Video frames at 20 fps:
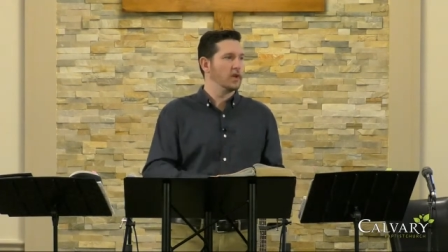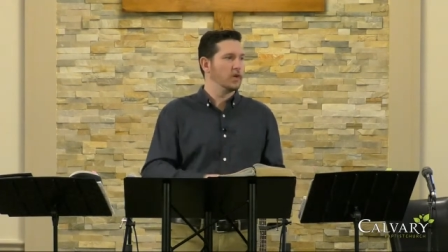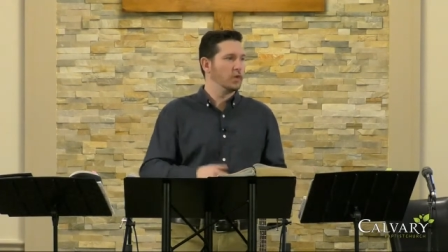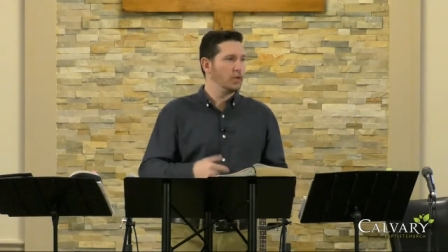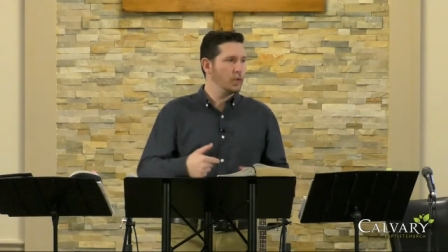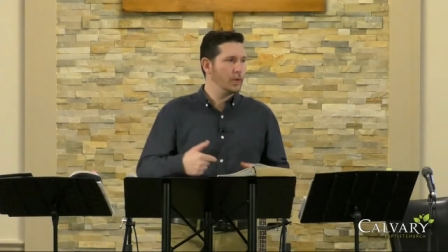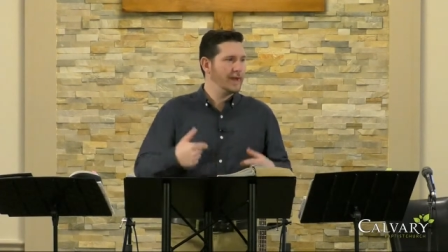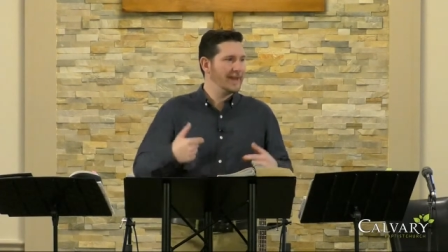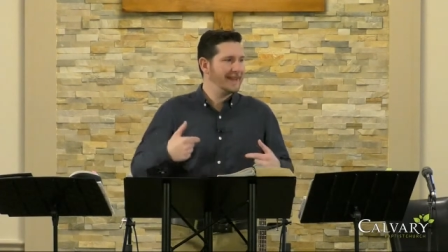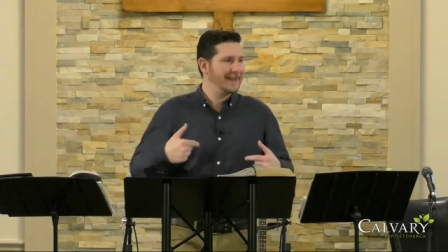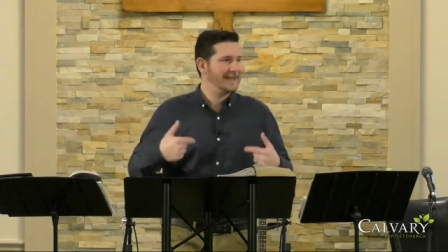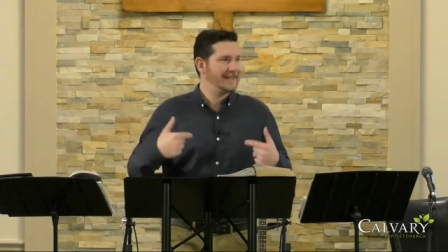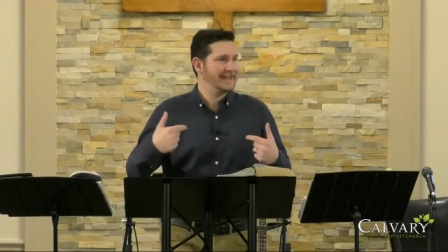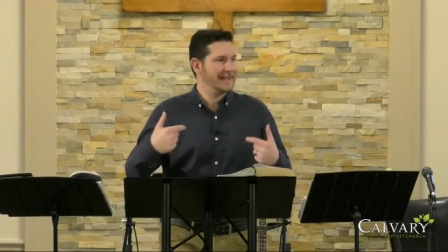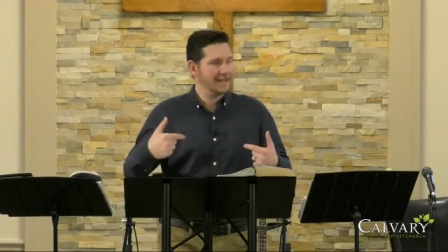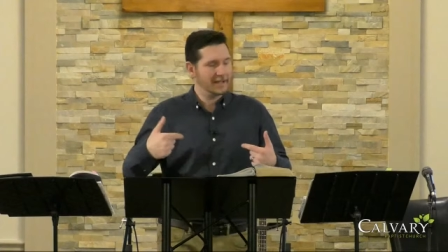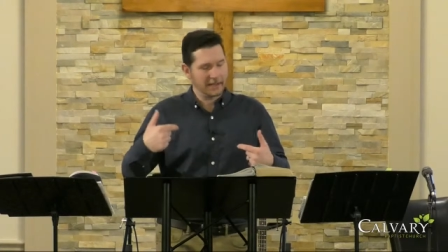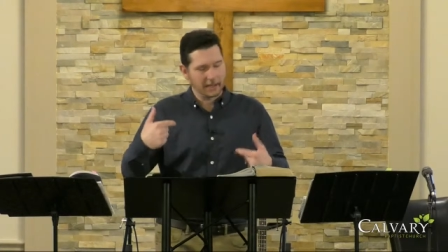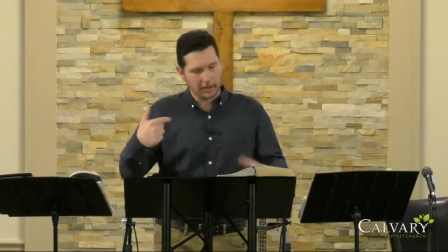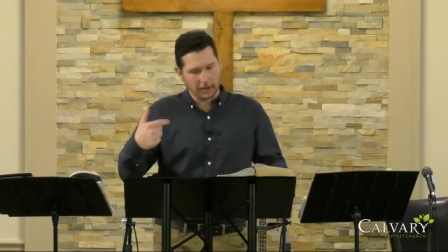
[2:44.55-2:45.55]
we
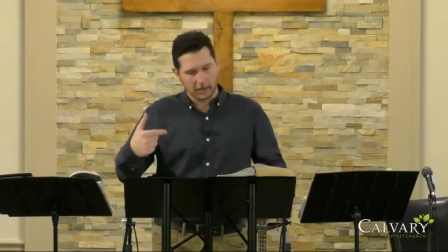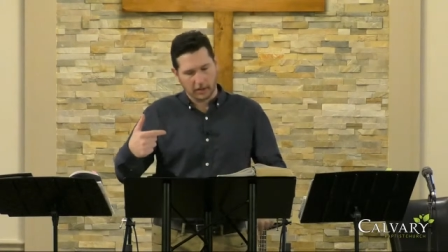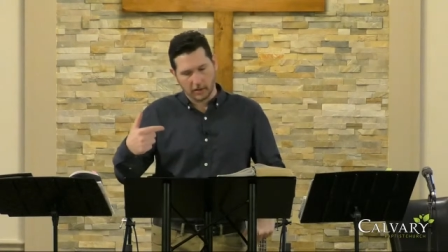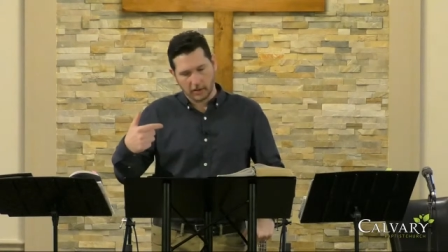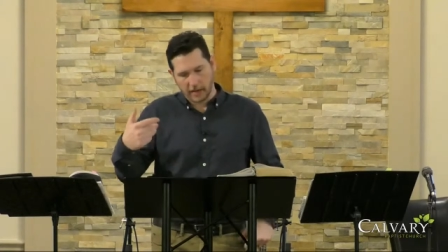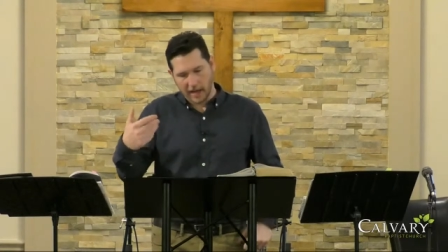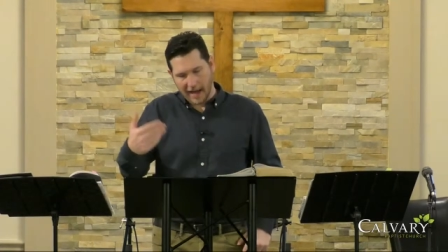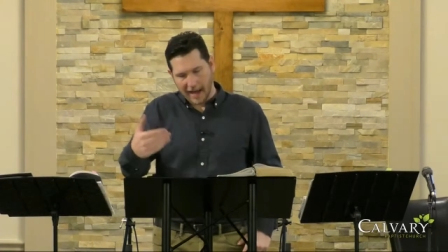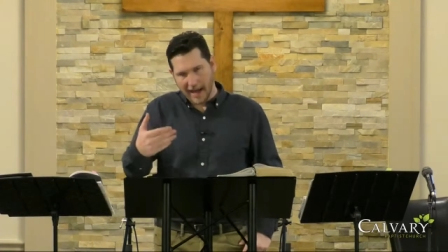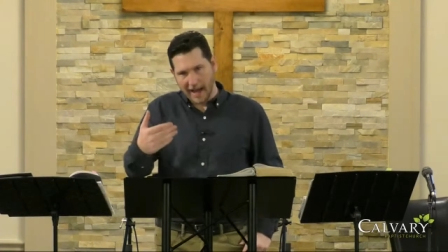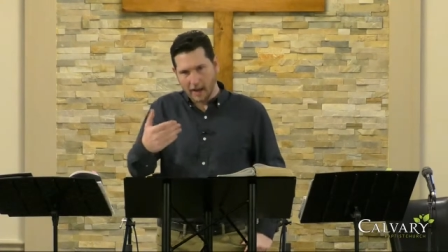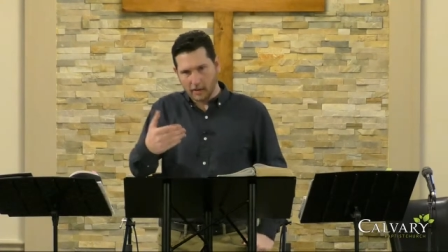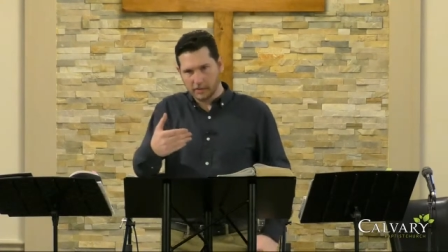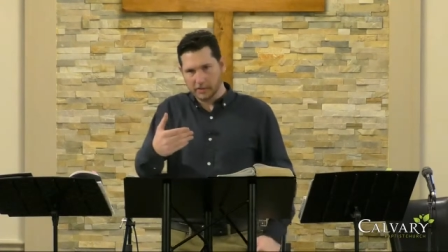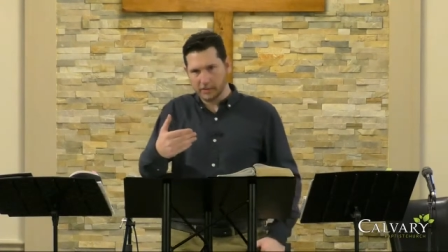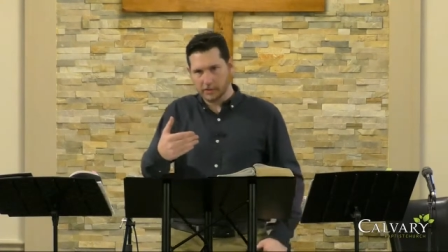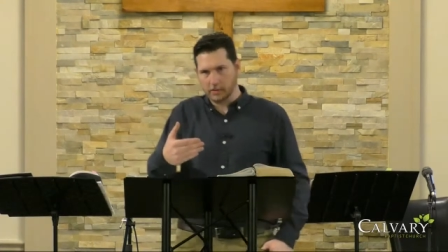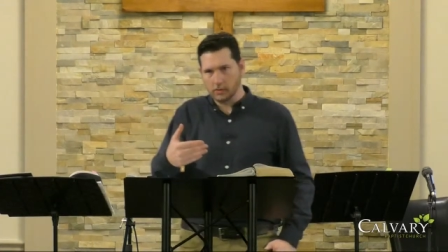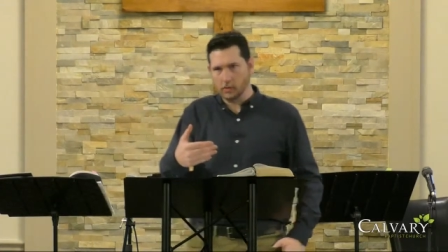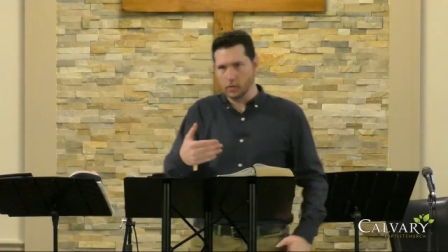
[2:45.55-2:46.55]
need to learn how
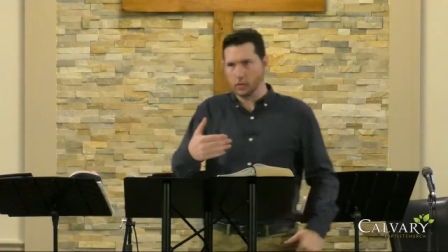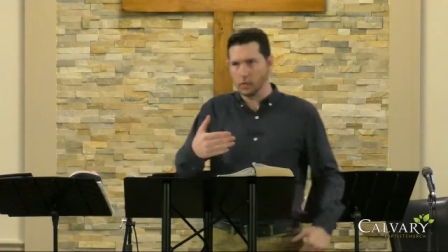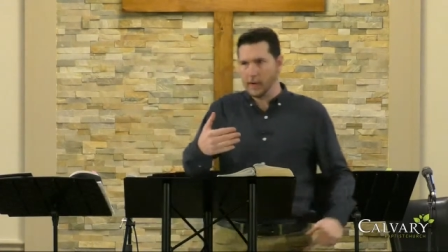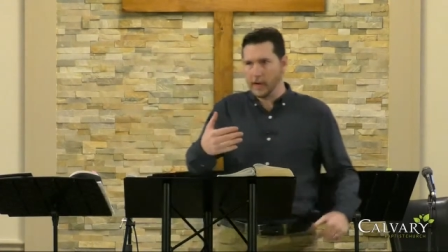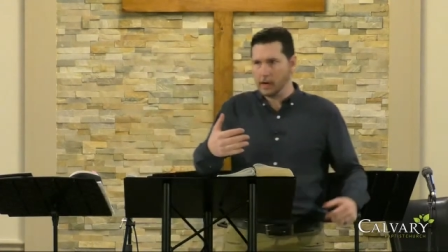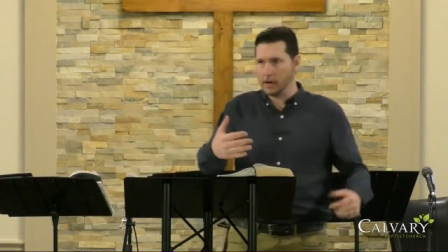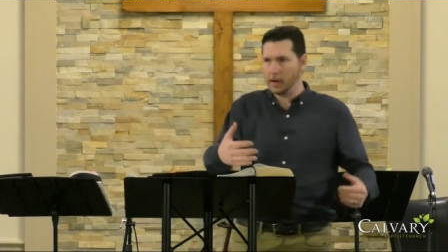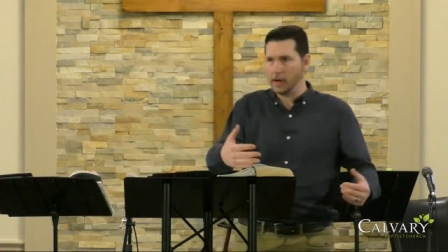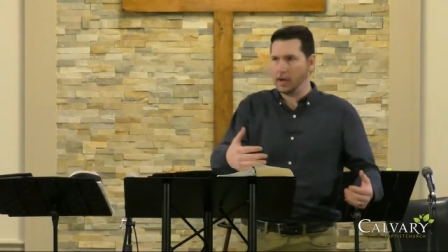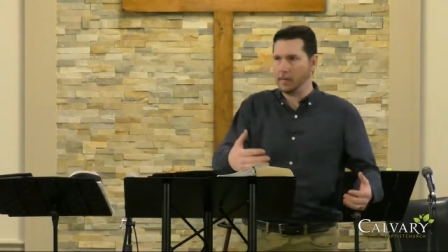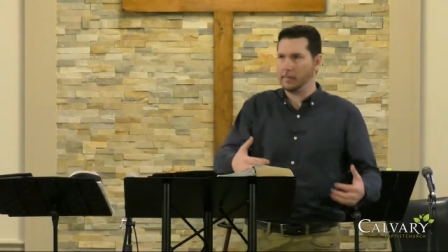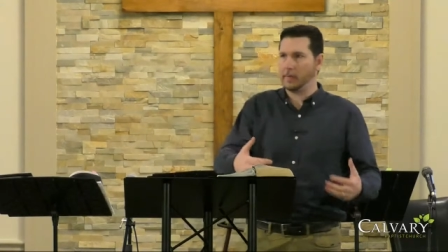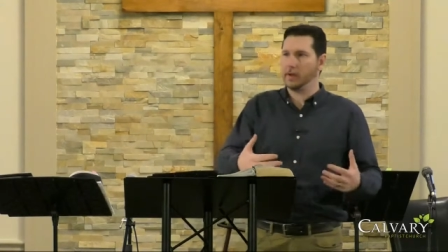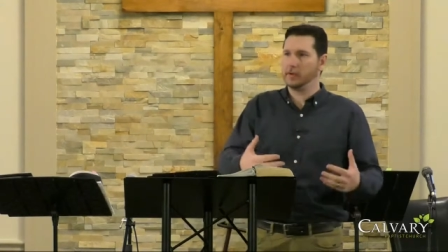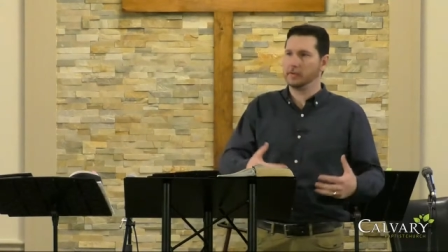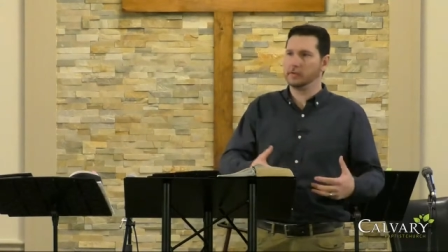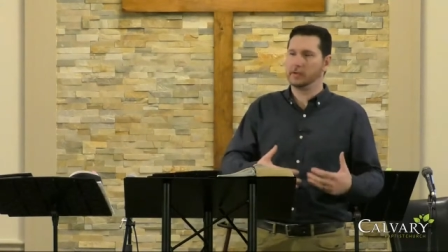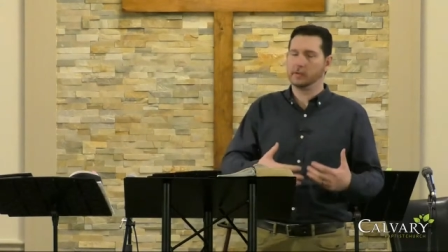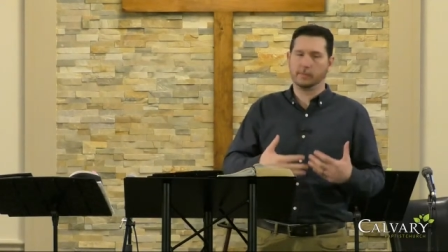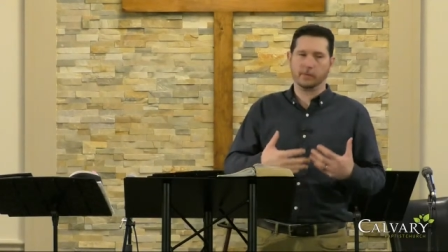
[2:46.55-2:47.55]
to rear up
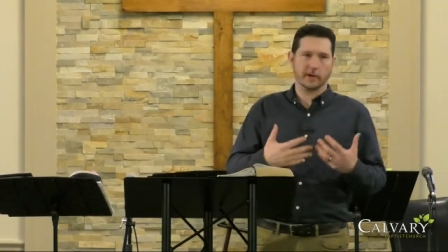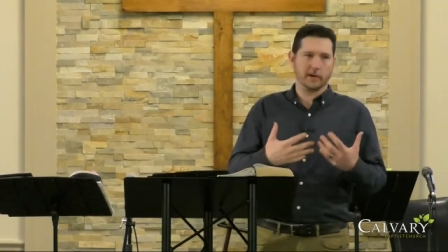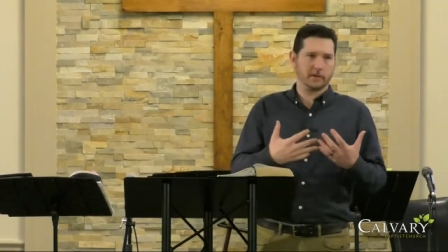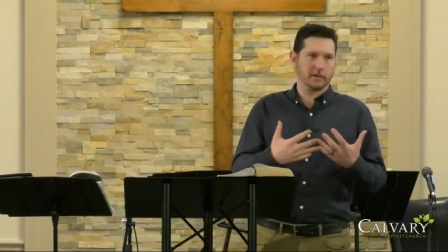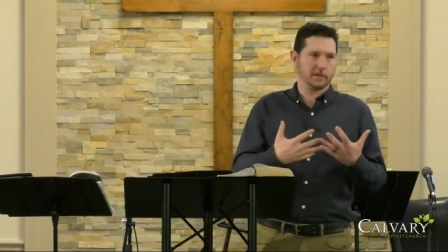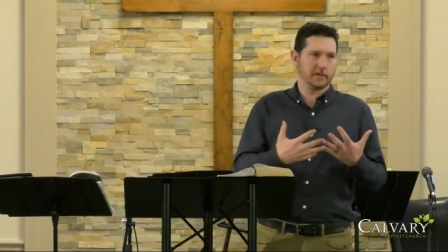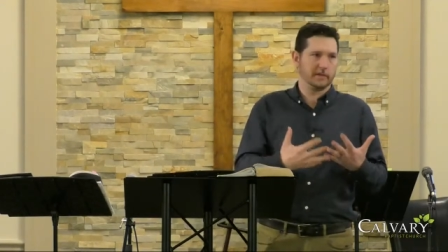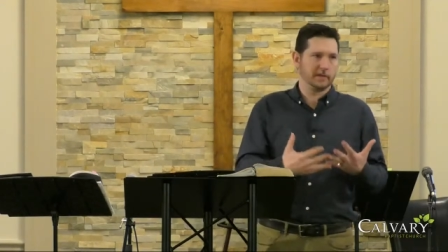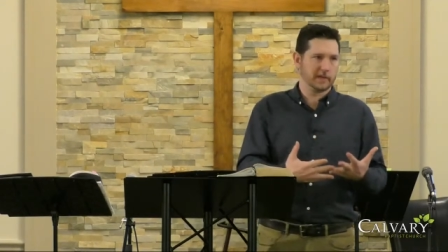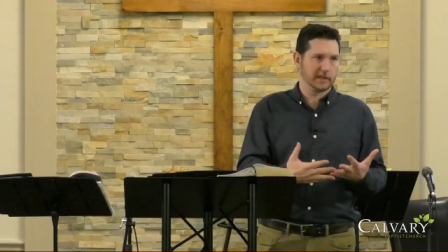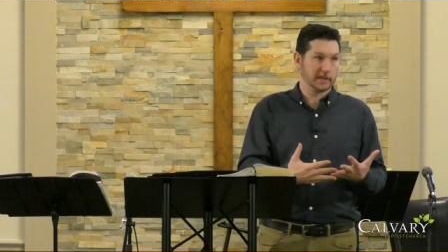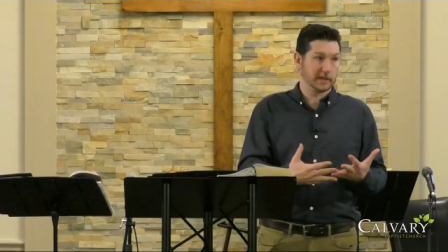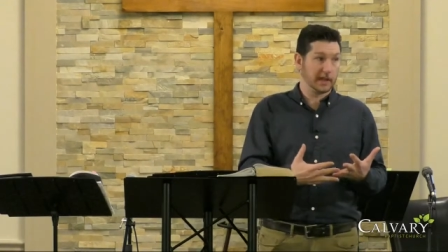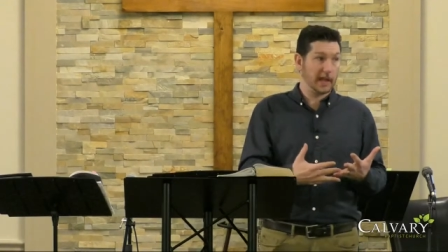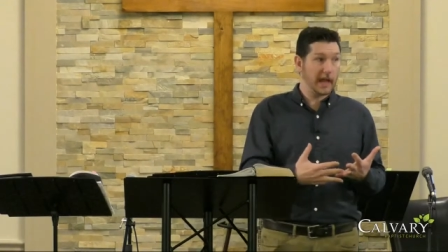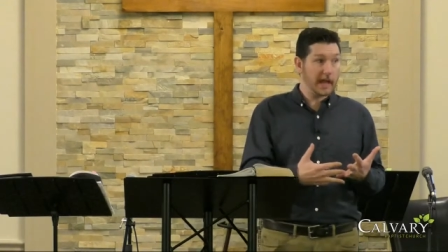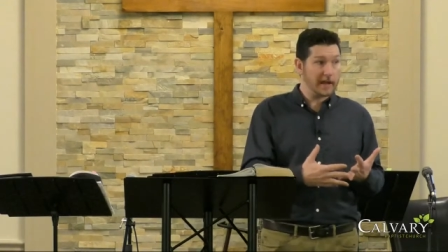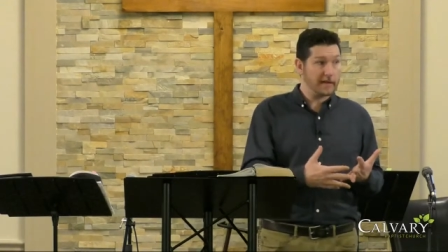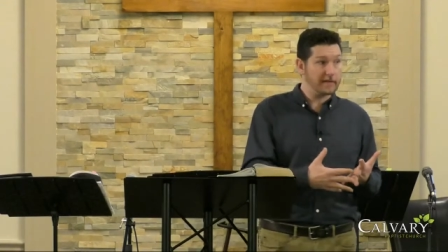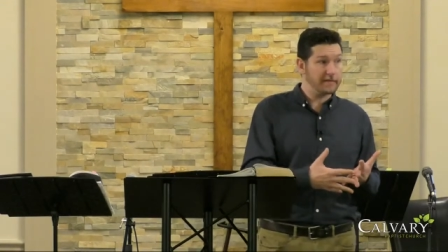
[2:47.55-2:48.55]
under the pressures of this
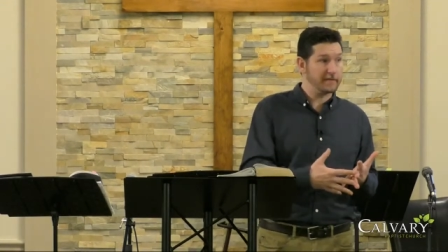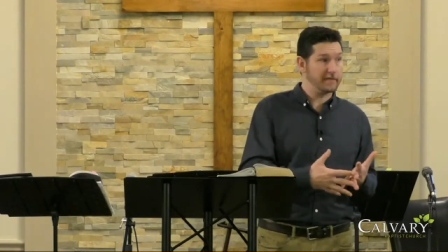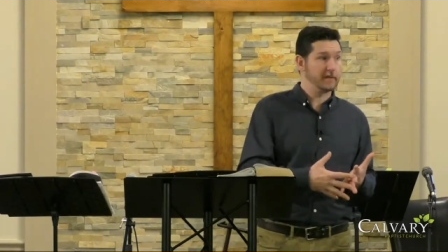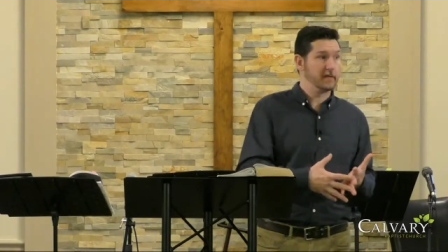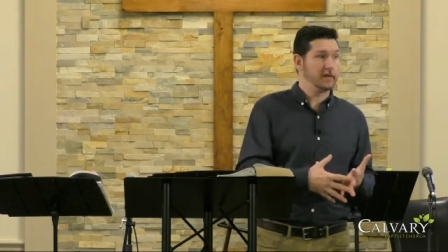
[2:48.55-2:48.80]
life